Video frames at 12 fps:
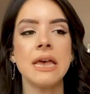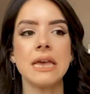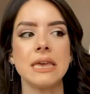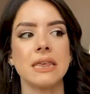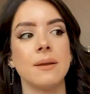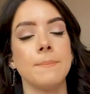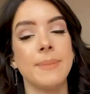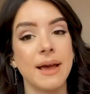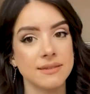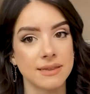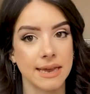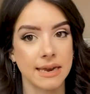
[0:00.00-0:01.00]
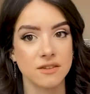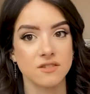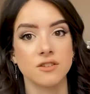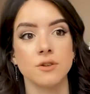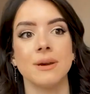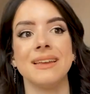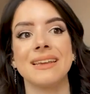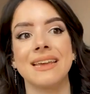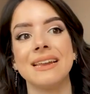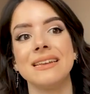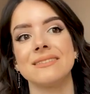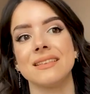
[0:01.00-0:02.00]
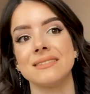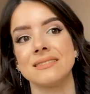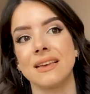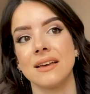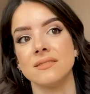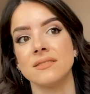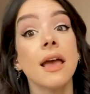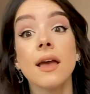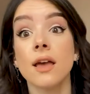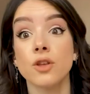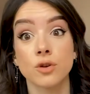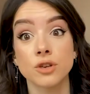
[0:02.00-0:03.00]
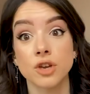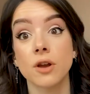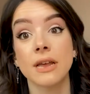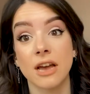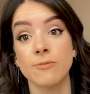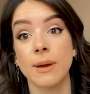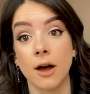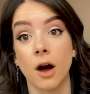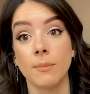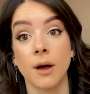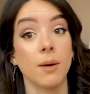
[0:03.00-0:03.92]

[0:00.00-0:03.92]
He then begs Achilles to do it, and Achilles then says, yeah, yeah, you can totally have my armor.